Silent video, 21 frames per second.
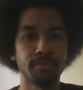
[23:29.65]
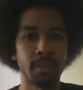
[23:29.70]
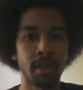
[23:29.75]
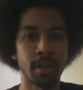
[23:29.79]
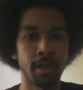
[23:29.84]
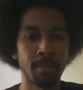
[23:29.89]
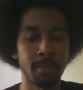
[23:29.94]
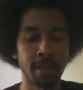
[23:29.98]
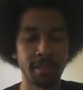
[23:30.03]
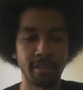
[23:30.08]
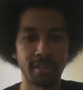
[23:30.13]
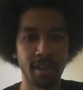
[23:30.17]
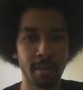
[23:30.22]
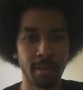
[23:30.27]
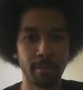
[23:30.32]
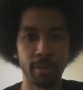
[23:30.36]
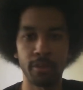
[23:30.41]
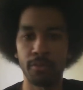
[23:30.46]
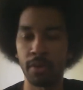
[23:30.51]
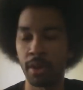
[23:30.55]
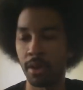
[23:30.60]
At the time
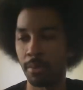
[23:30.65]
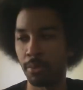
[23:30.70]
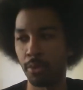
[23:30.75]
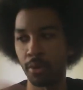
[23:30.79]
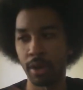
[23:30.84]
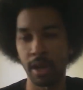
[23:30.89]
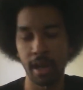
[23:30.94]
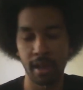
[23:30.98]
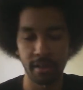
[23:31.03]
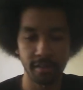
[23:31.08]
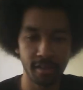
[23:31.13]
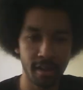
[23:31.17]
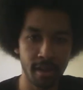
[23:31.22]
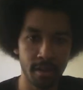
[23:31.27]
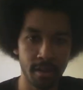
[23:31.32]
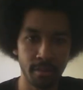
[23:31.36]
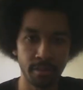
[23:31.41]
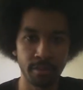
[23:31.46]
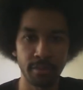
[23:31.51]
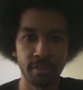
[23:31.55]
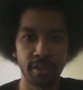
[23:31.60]
of this video, I'm going out of
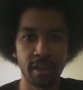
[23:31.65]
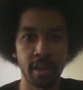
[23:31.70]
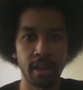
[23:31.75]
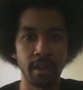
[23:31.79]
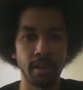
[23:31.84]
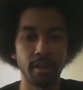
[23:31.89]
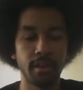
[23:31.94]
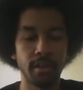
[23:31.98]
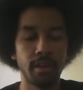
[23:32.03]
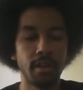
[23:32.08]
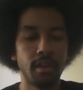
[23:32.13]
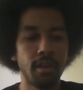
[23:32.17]
town tonight.